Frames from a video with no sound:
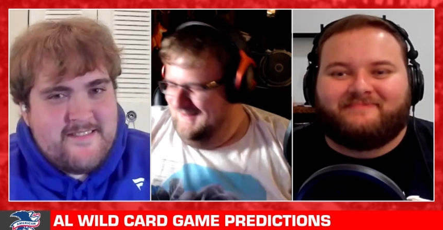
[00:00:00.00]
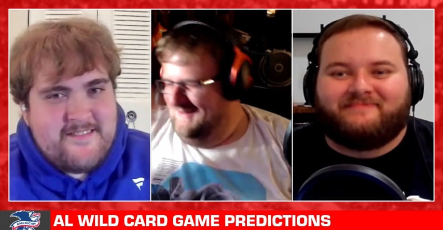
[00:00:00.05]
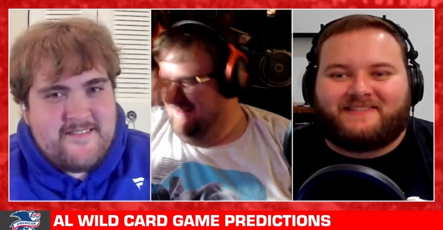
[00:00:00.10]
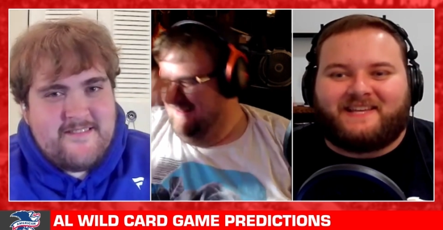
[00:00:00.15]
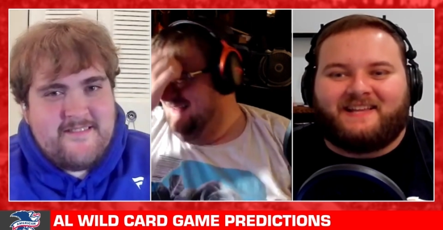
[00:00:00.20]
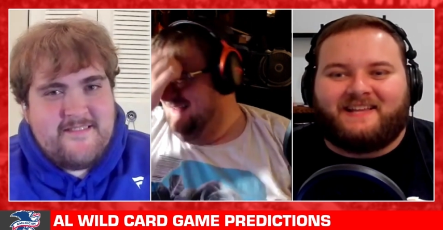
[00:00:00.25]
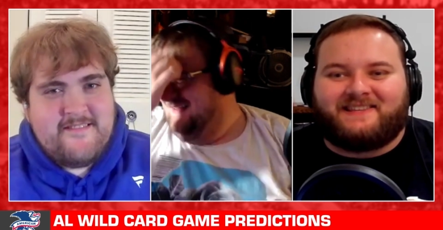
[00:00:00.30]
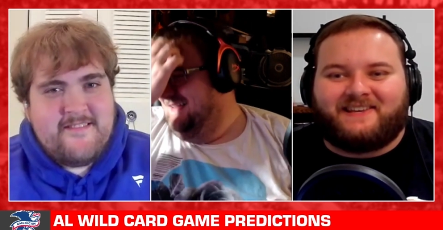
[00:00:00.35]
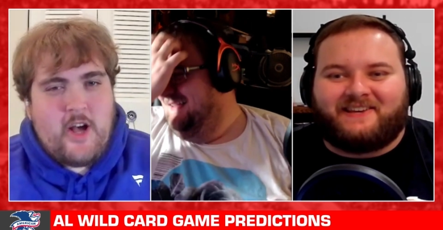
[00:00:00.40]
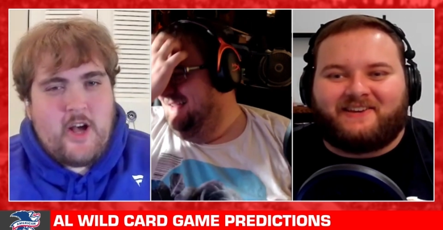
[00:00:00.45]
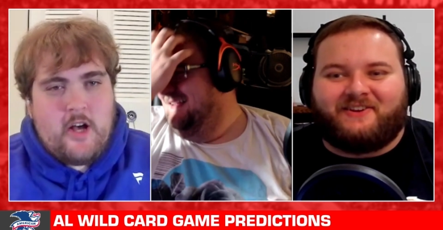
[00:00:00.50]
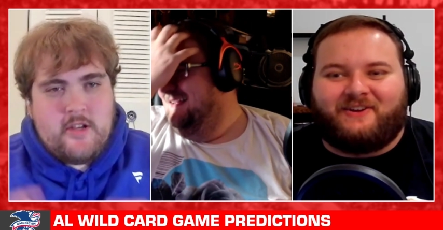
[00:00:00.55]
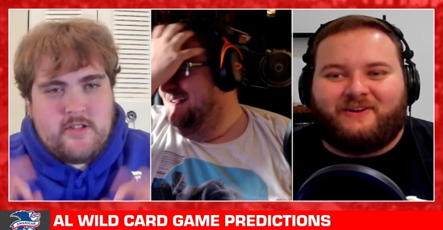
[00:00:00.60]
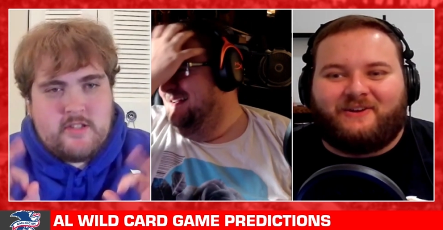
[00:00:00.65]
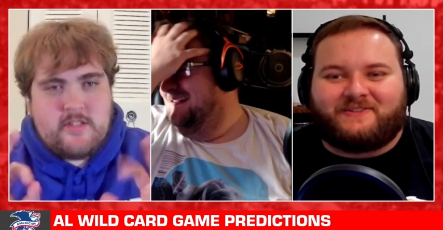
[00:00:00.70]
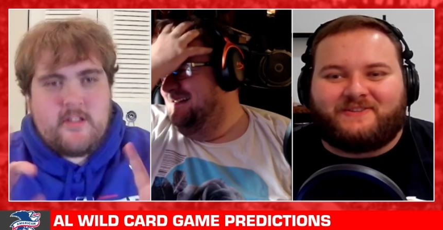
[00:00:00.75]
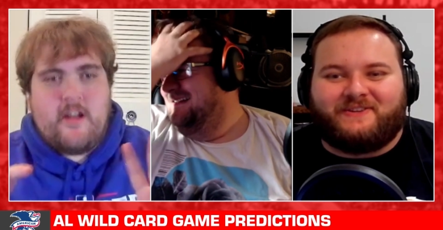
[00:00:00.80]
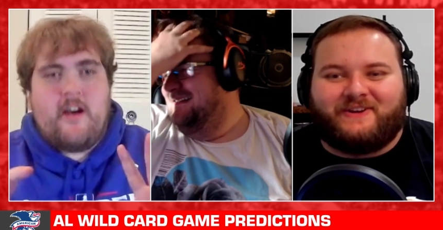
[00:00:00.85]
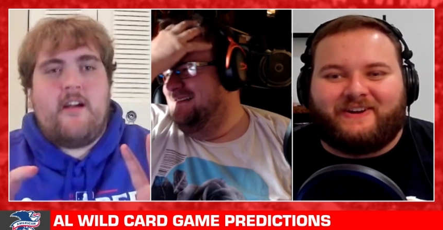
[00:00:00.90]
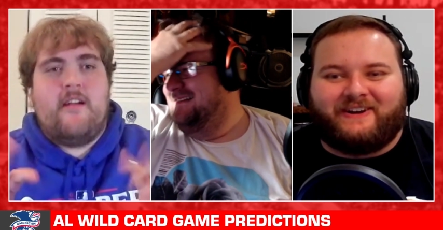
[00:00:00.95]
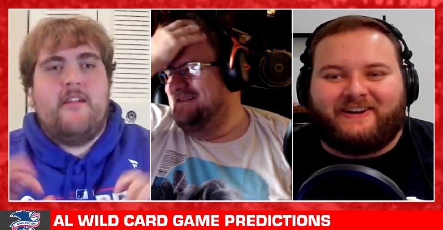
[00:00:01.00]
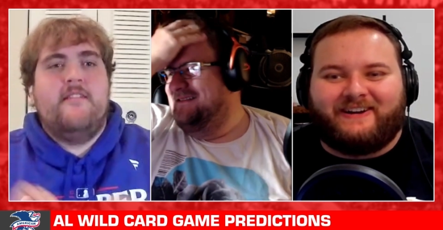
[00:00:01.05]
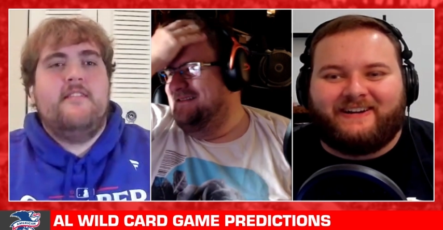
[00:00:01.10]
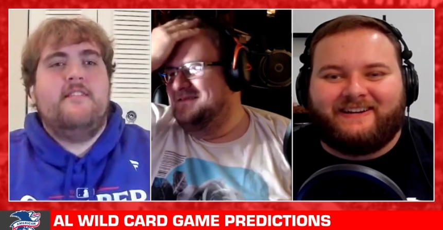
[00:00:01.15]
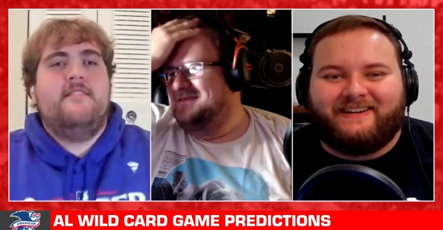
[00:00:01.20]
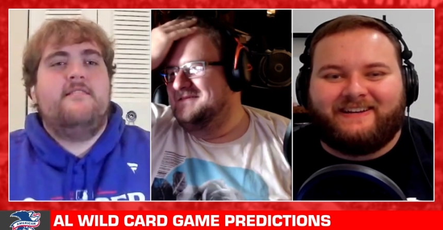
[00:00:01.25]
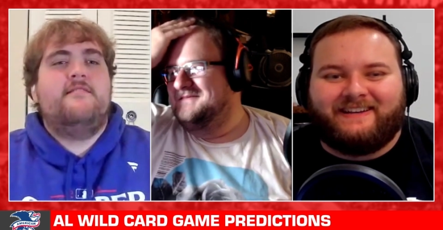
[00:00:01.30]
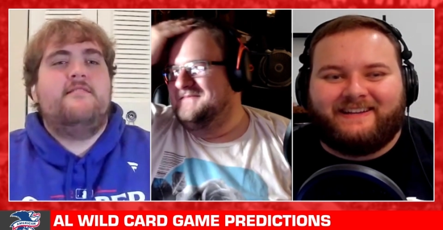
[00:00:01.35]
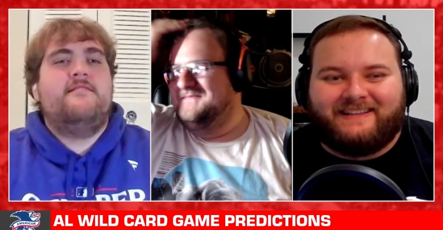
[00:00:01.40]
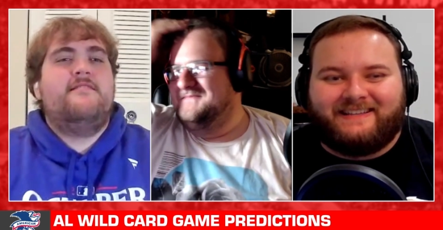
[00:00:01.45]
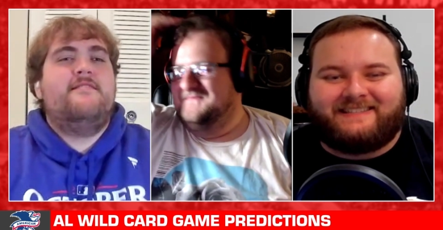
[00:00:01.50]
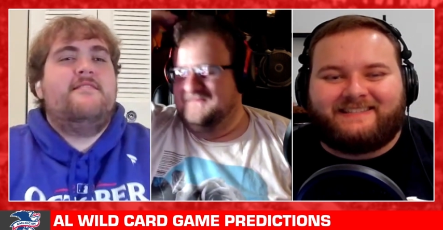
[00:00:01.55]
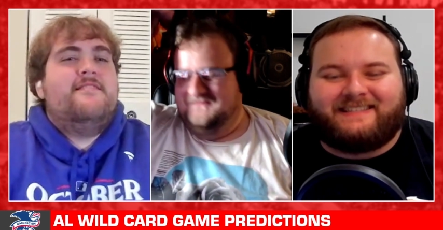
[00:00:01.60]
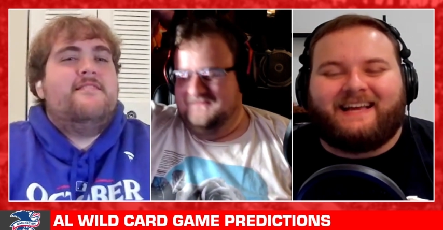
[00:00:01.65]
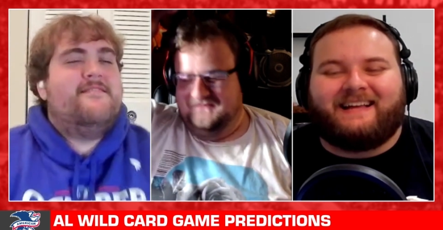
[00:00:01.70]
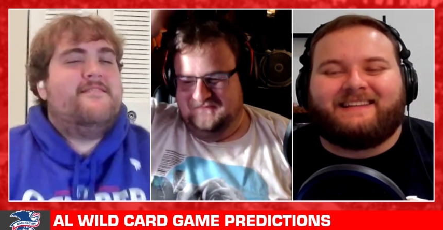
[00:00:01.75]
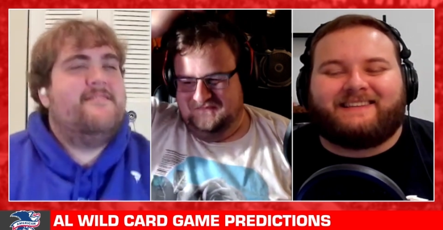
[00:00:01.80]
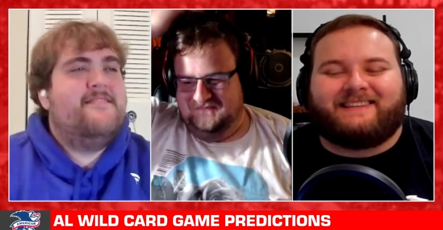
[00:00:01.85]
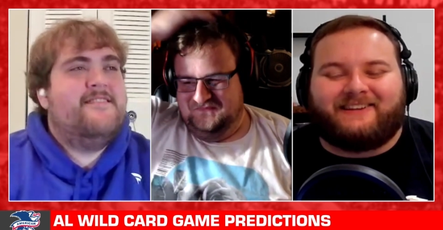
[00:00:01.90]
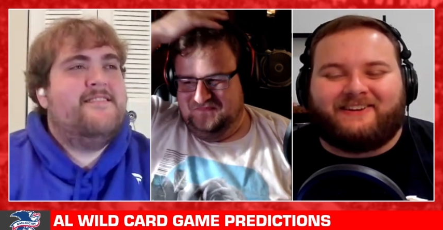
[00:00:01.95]
Speaker 1: Sounds like all an all star.
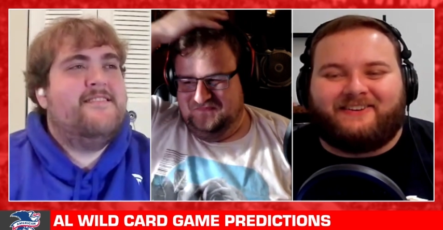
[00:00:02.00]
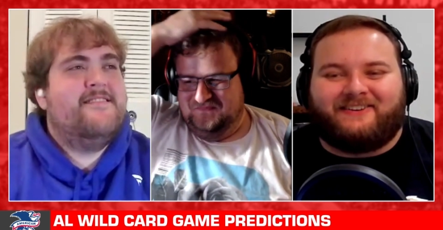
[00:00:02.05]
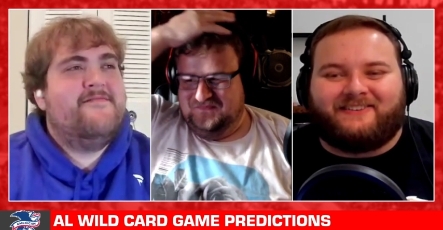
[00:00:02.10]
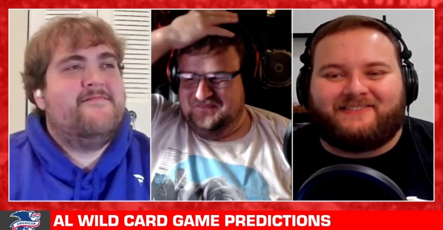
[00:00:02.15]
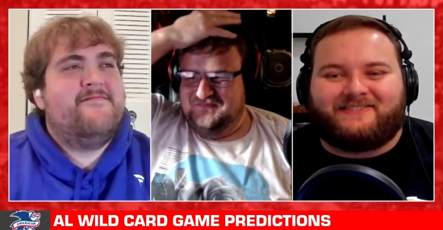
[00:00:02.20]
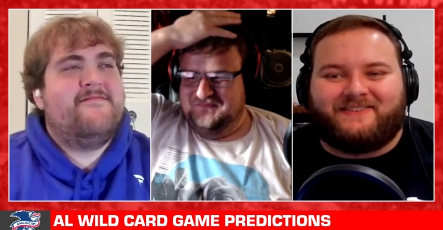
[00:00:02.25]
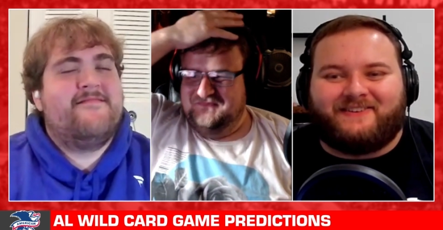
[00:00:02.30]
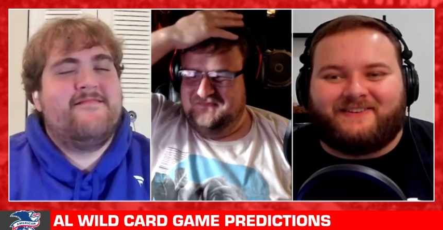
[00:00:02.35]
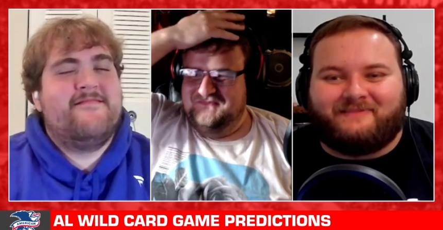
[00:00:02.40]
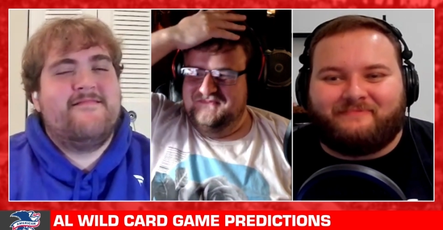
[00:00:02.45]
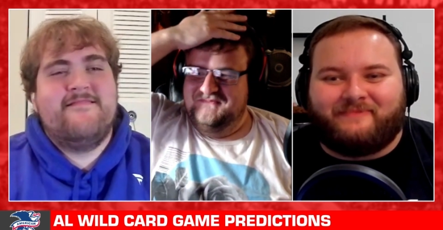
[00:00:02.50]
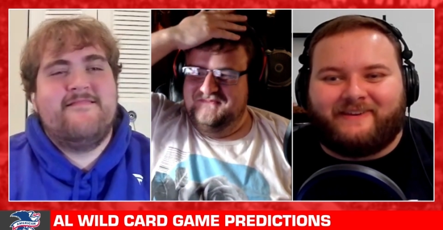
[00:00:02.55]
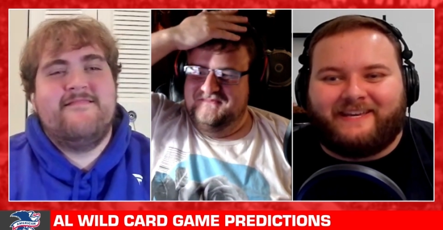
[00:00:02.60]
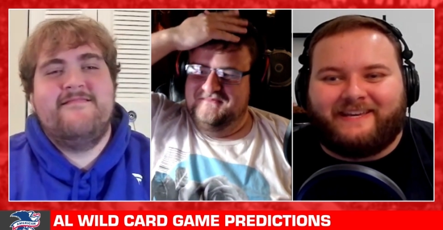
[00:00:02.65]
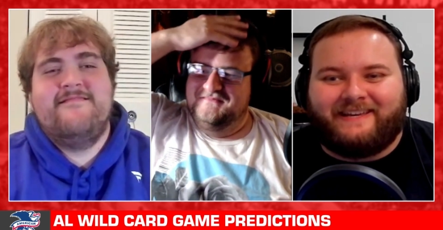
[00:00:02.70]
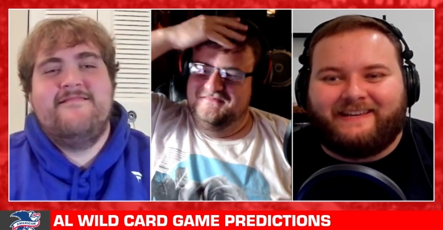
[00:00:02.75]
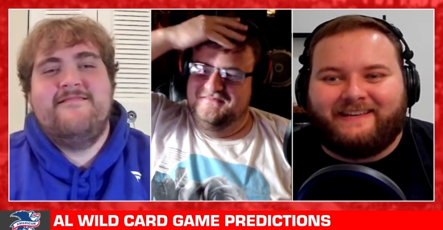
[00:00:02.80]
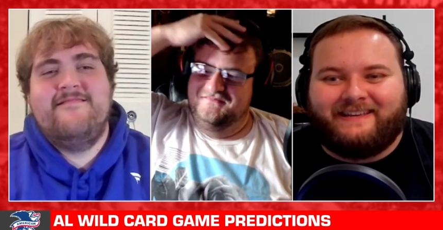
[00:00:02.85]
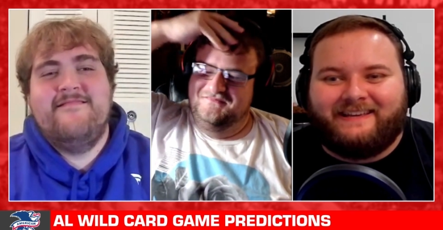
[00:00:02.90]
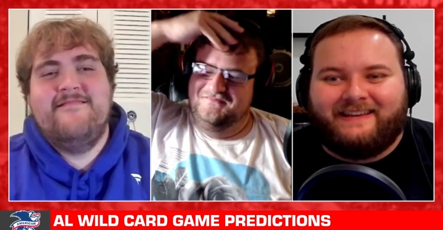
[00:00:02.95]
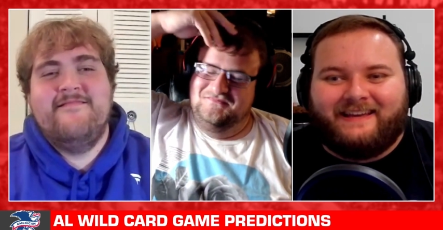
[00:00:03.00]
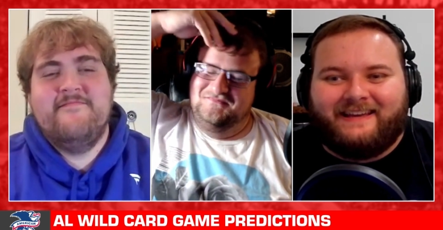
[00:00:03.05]
Sounds like an all star to me.